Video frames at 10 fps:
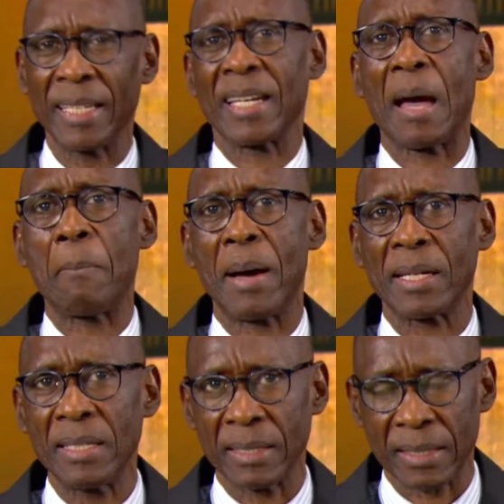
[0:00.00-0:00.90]
that are
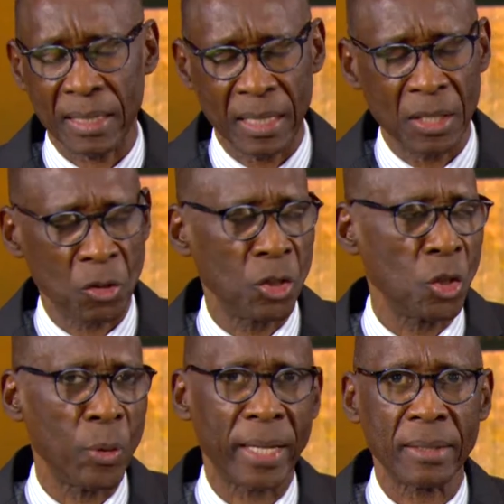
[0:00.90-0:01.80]
partners to
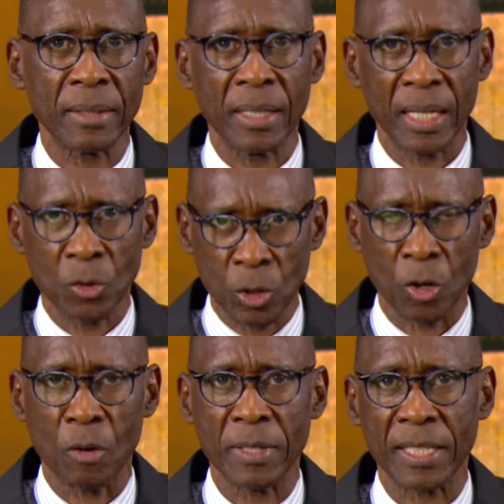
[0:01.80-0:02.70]
the UN and to
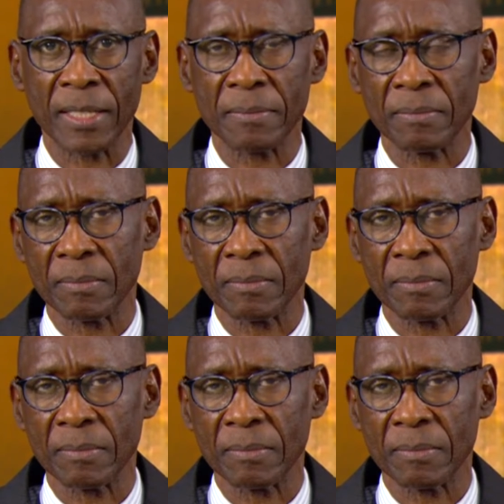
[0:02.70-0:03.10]
the committee.